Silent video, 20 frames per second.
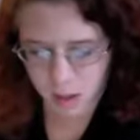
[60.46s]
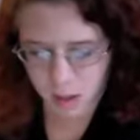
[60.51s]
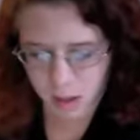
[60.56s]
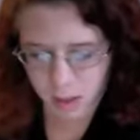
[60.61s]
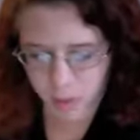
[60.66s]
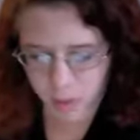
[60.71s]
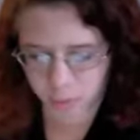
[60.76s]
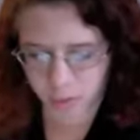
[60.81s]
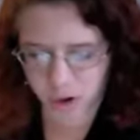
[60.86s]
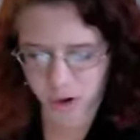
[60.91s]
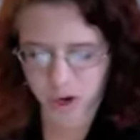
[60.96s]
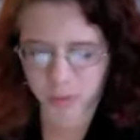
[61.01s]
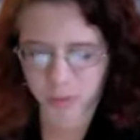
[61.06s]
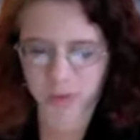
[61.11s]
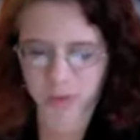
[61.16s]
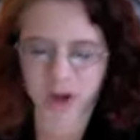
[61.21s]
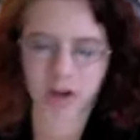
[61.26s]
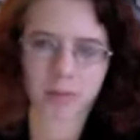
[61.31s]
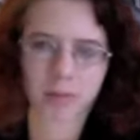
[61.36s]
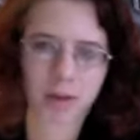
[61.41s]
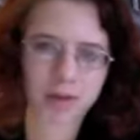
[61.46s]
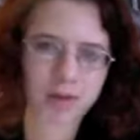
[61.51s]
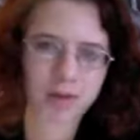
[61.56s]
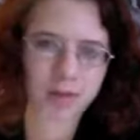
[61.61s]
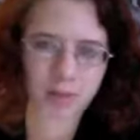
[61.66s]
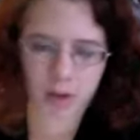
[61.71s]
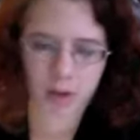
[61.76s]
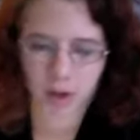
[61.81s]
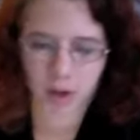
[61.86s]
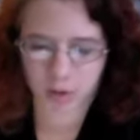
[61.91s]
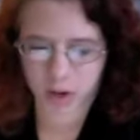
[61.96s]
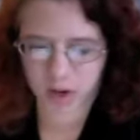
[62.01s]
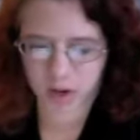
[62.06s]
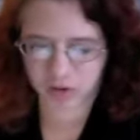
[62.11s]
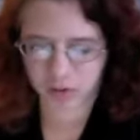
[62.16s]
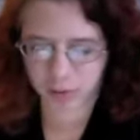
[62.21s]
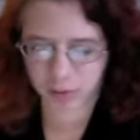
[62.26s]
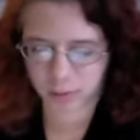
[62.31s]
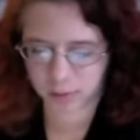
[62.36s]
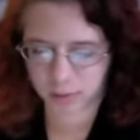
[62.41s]
The program randomizes the
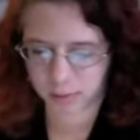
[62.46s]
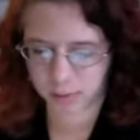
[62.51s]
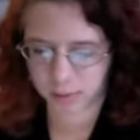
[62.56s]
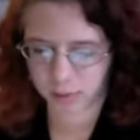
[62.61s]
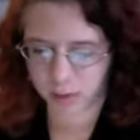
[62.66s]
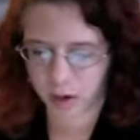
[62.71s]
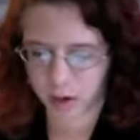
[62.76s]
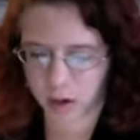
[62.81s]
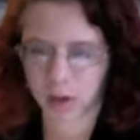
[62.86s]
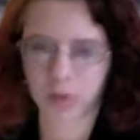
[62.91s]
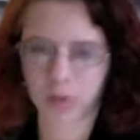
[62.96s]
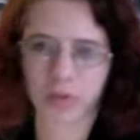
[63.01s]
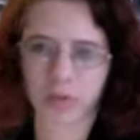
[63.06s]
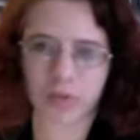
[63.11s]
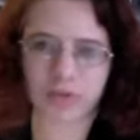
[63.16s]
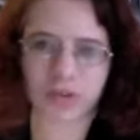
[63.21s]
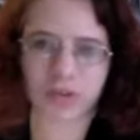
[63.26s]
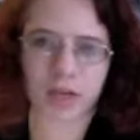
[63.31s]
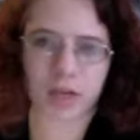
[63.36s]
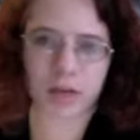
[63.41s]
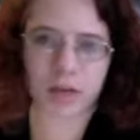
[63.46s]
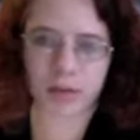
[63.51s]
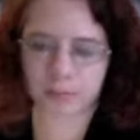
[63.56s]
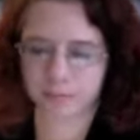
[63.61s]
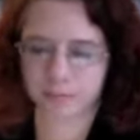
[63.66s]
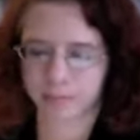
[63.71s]
narrations so they aren't routine.